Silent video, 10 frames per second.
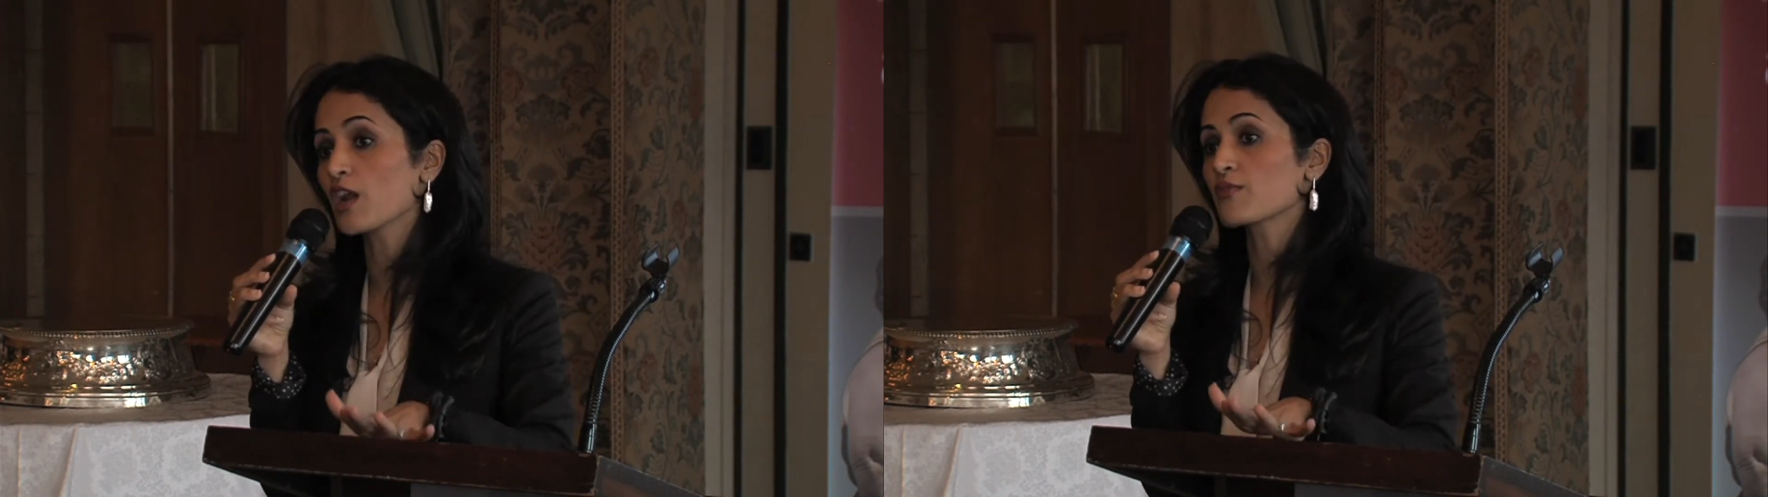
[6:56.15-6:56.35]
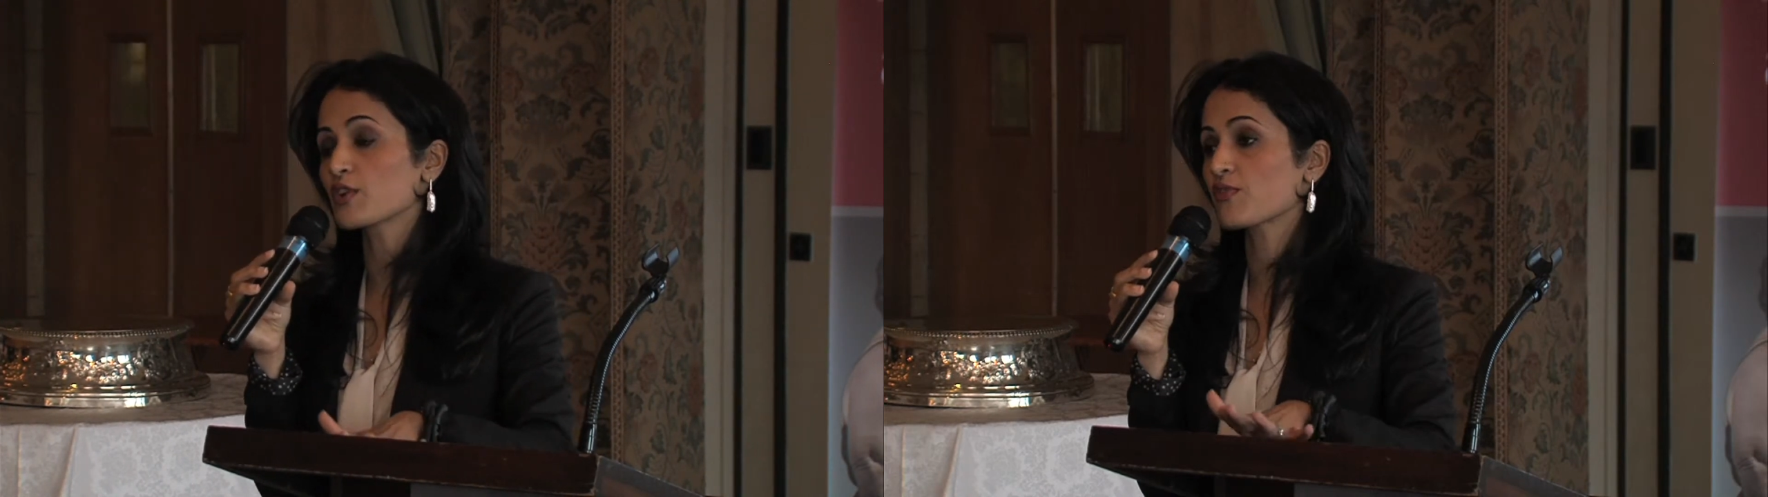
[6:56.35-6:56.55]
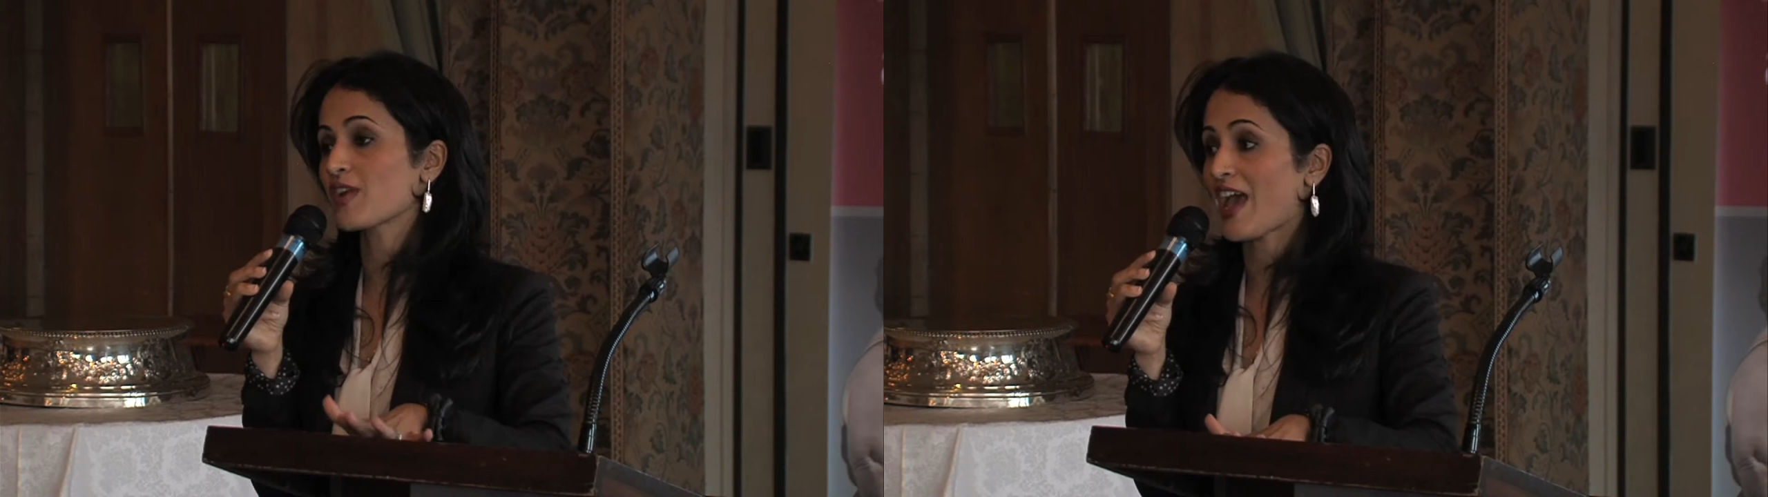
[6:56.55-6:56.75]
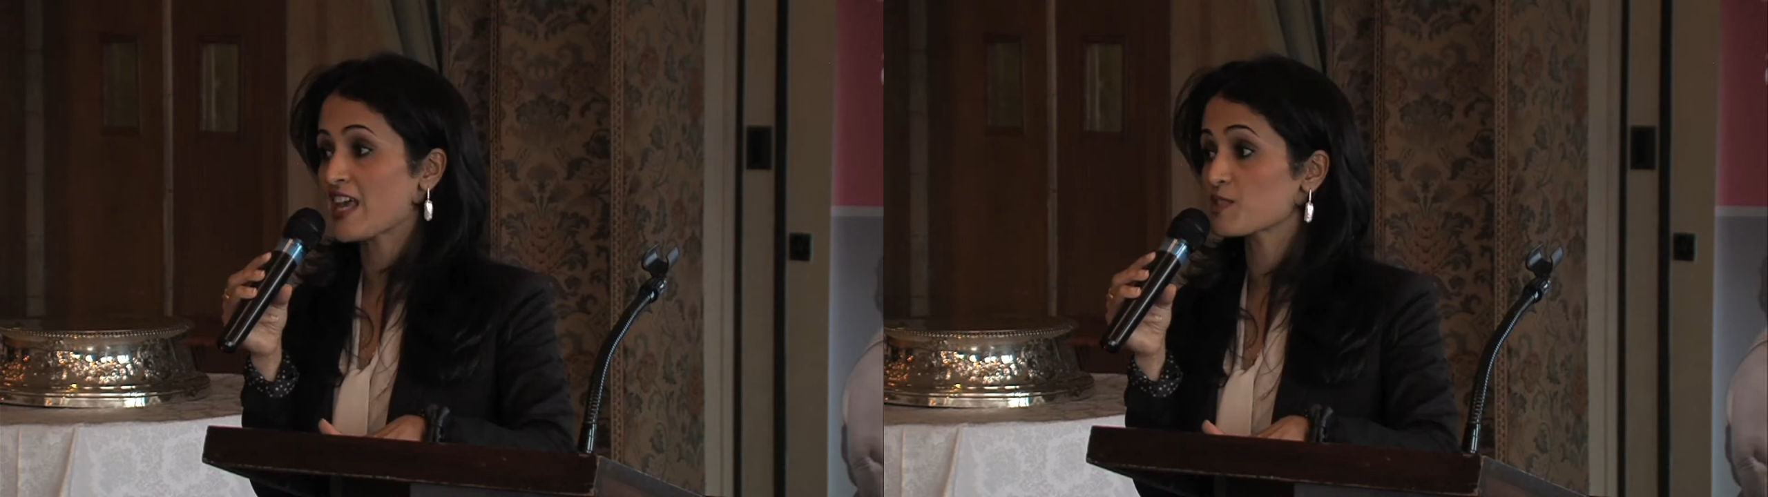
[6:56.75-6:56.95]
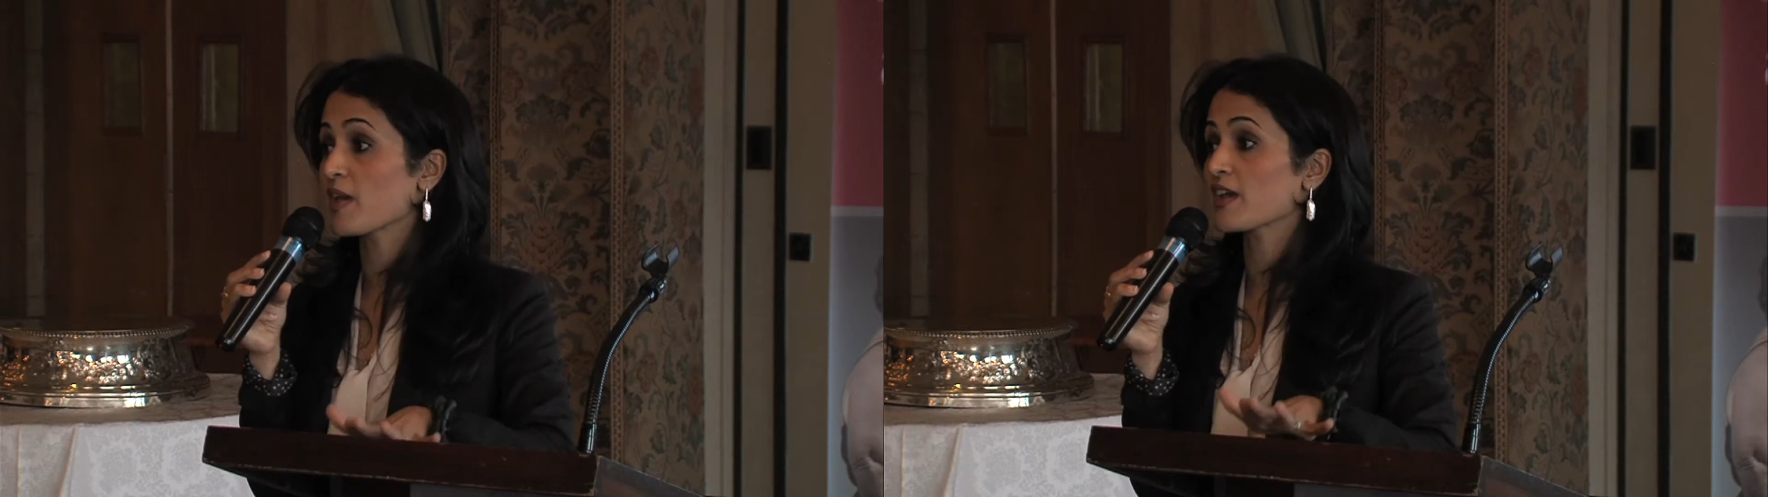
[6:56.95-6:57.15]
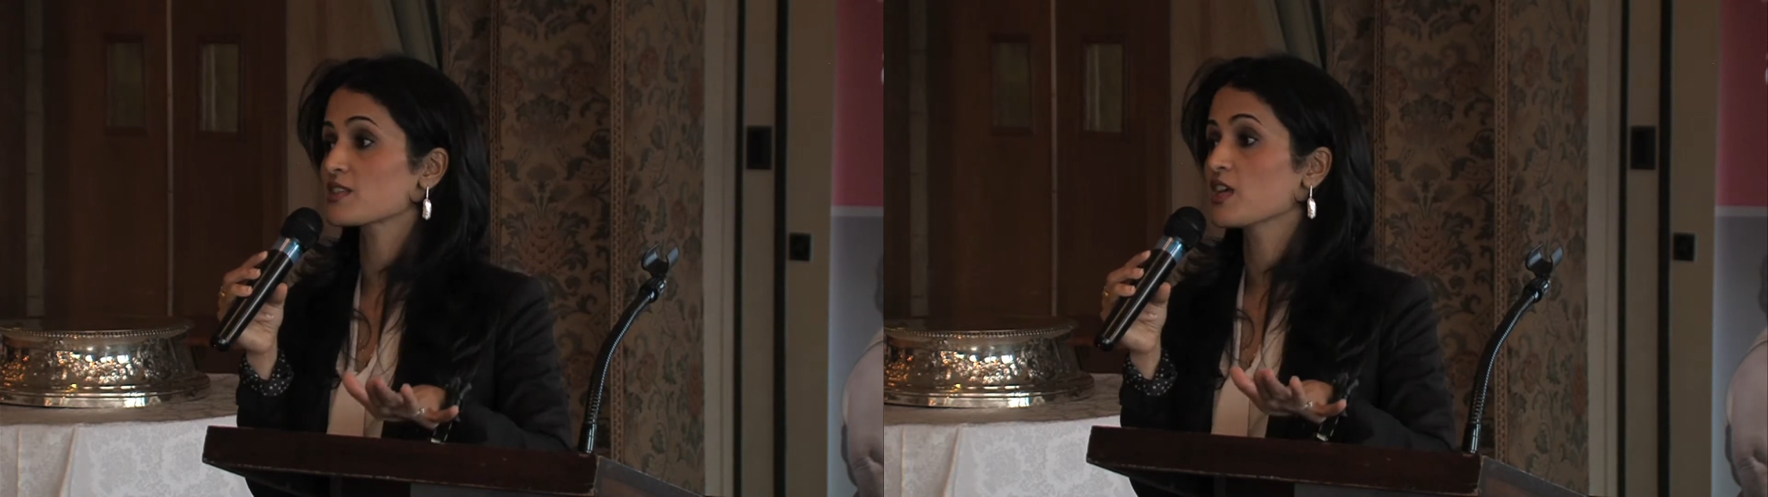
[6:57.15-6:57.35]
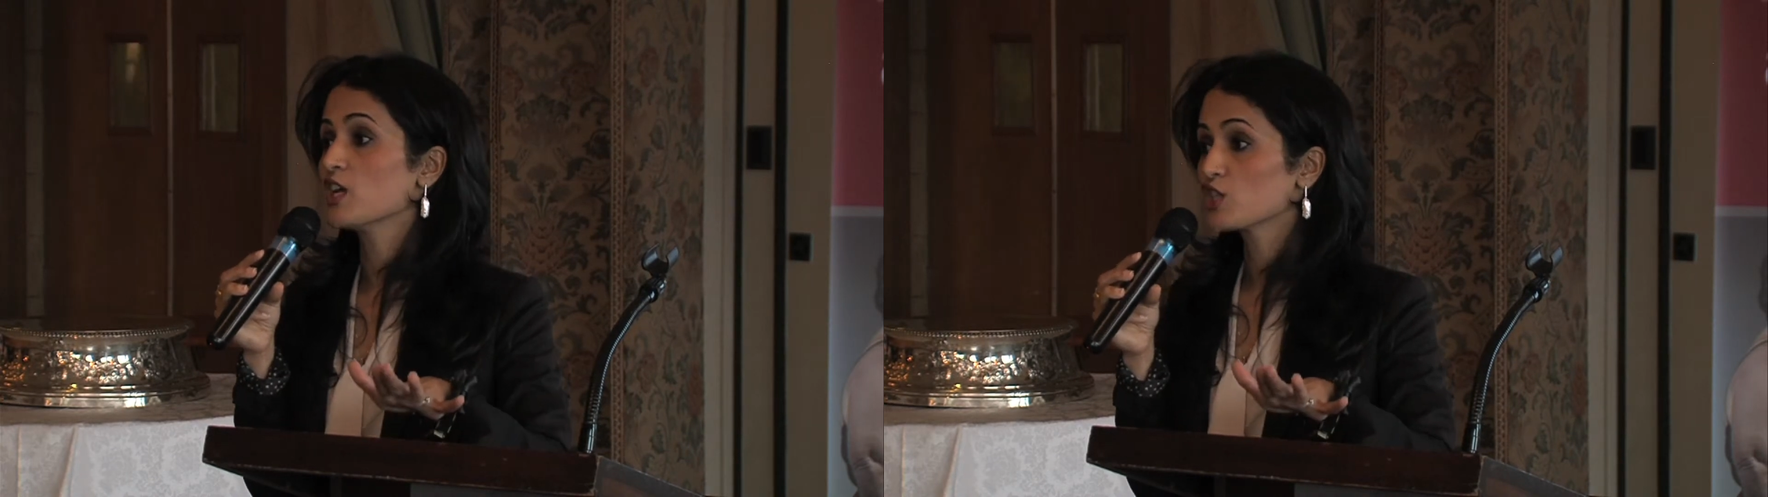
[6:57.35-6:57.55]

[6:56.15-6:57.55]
of different aspects